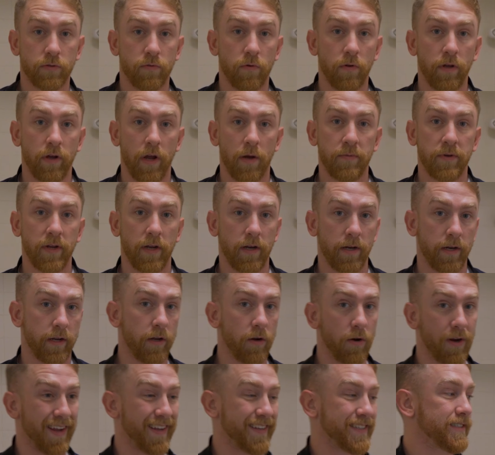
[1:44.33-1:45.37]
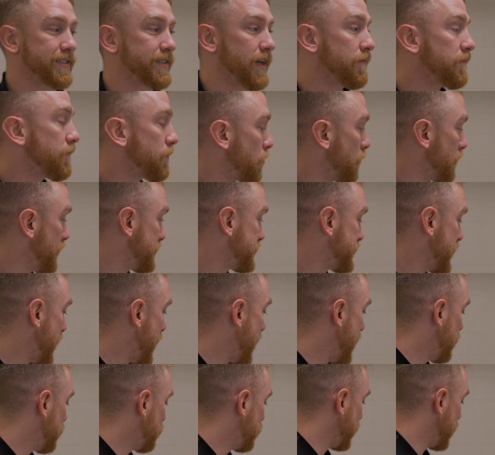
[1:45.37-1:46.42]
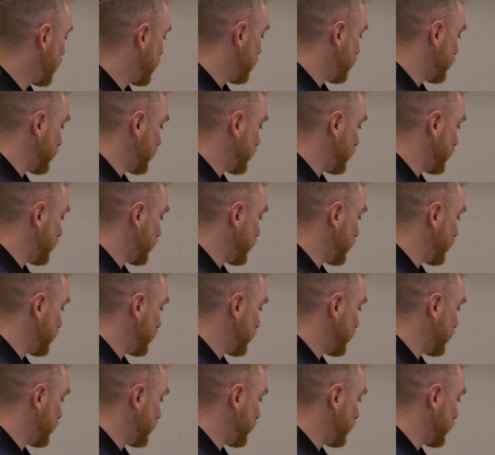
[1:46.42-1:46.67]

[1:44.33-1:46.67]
really updated here except for the tile in